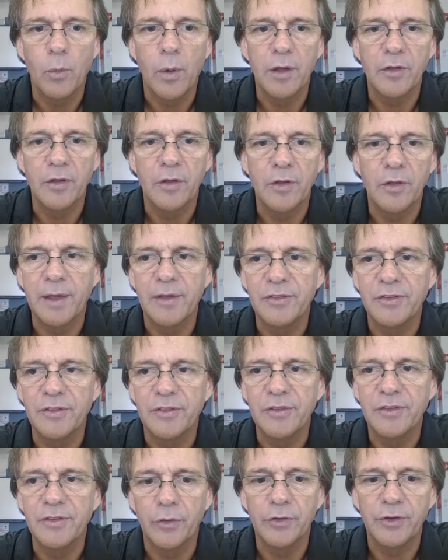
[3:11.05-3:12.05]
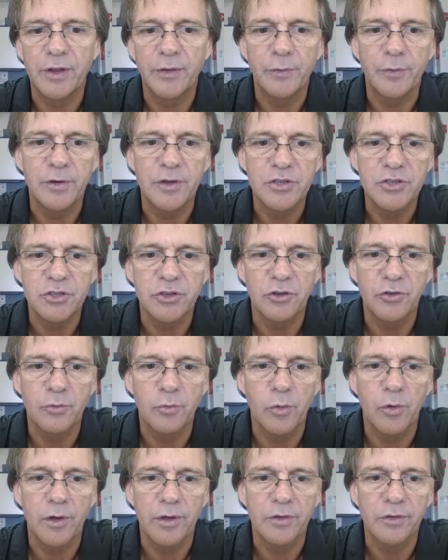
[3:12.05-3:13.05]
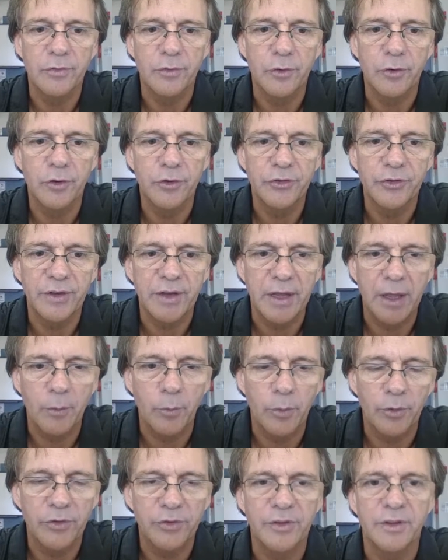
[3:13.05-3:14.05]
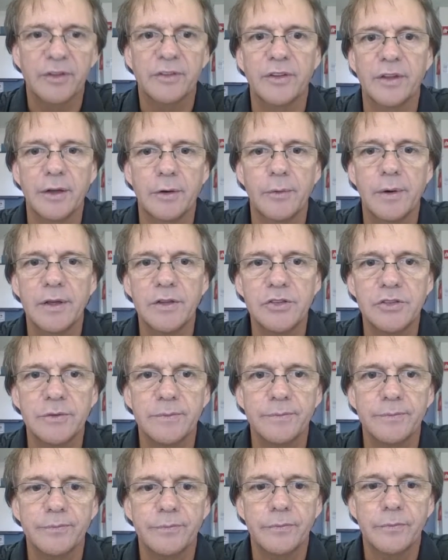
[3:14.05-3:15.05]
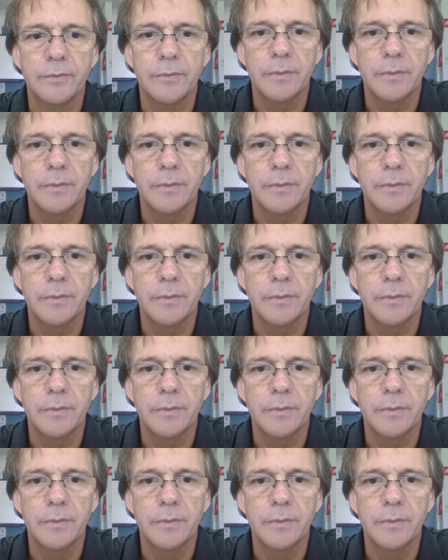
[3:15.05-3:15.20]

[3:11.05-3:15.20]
One's based on the definition of what is velocity and what is acceleration.